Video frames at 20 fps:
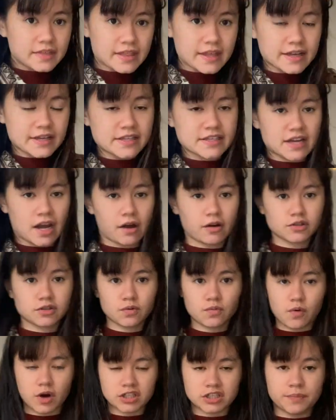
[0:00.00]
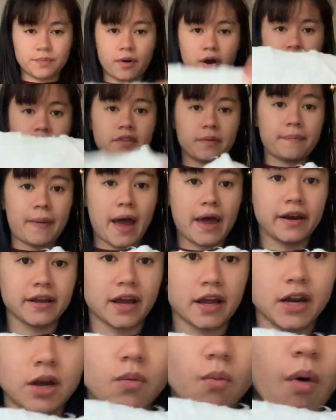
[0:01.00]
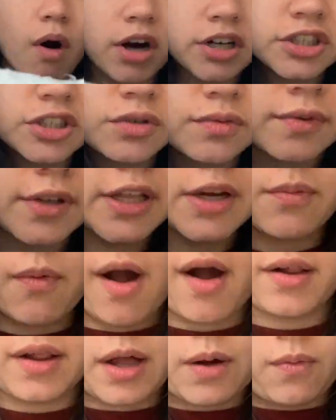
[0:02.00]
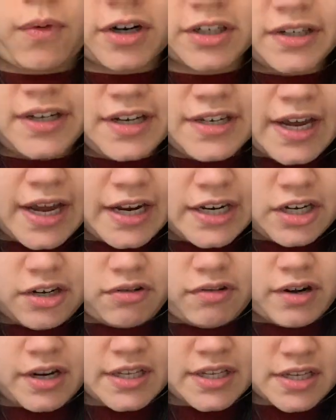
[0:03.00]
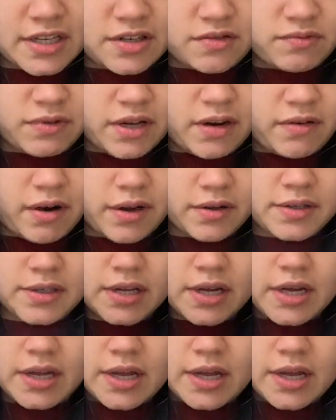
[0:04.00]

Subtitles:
this, I also washed a part of the batting, and it washed really well. I washed it in 90 degrees because it's really gross,